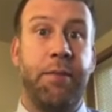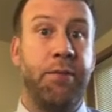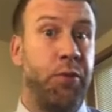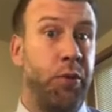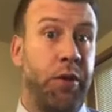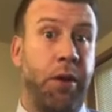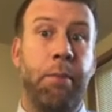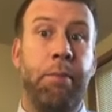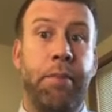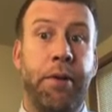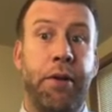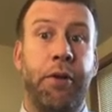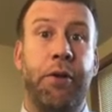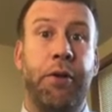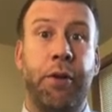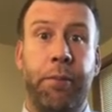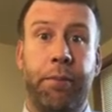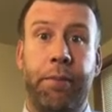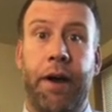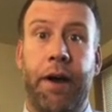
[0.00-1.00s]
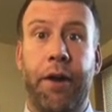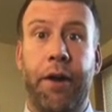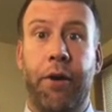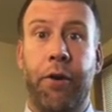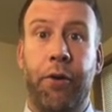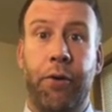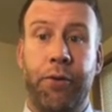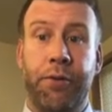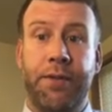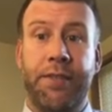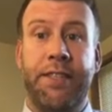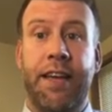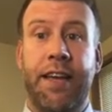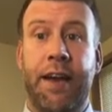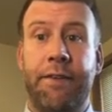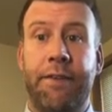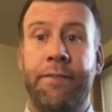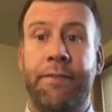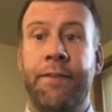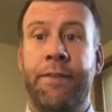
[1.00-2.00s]
so we can build upon our old
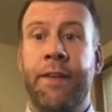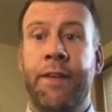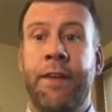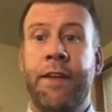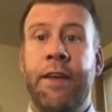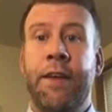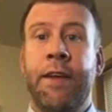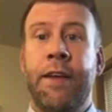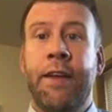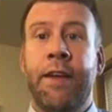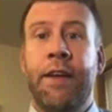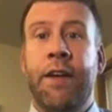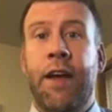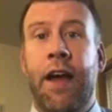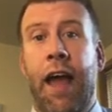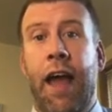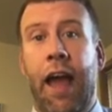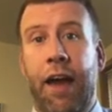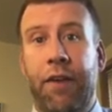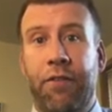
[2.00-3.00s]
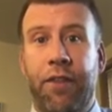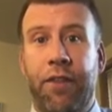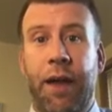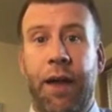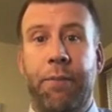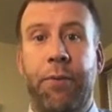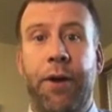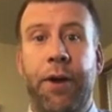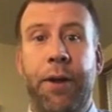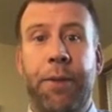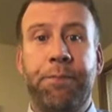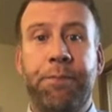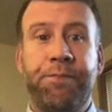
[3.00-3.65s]
stuff. After that point,